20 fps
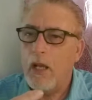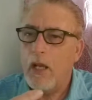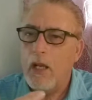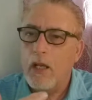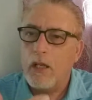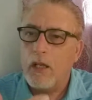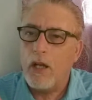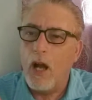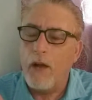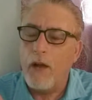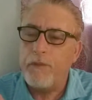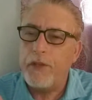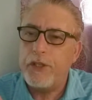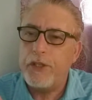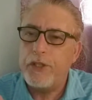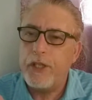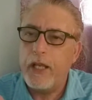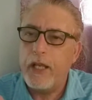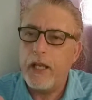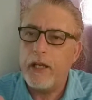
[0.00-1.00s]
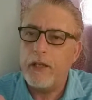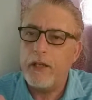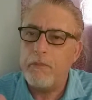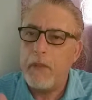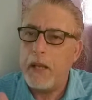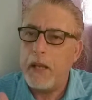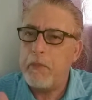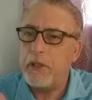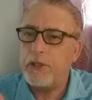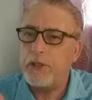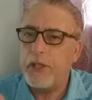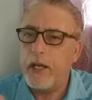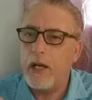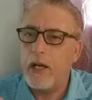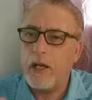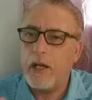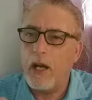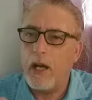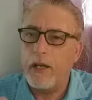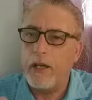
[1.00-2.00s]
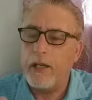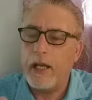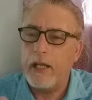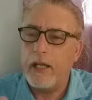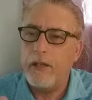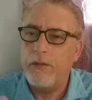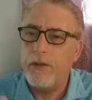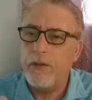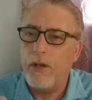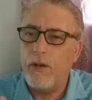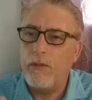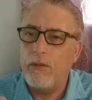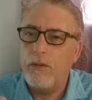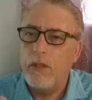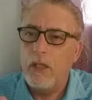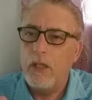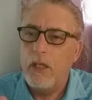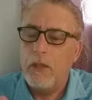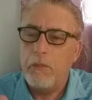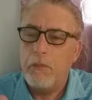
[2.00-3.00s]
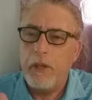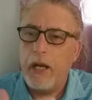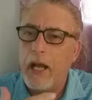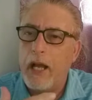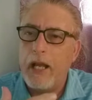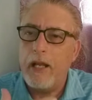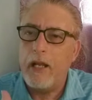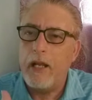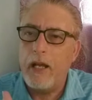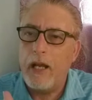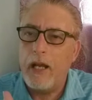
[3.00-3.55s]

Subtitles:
cough that you get. Maybe it's the aircon. I don't know. But